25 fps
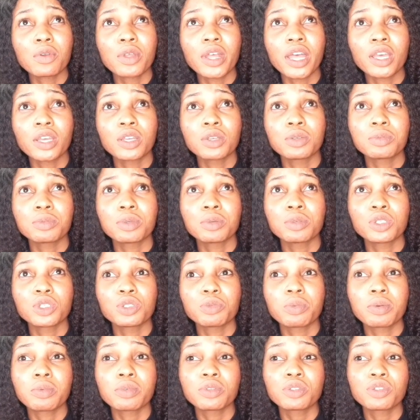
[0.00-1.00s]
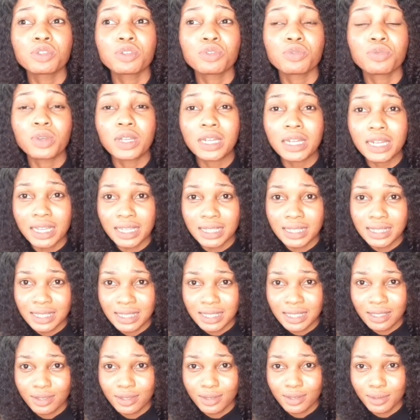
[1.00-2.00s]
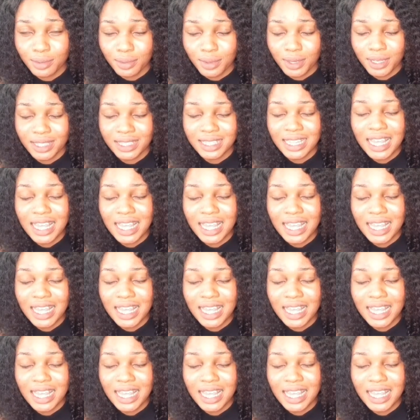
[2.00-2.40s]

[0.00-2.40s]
like you should be able to relate to it.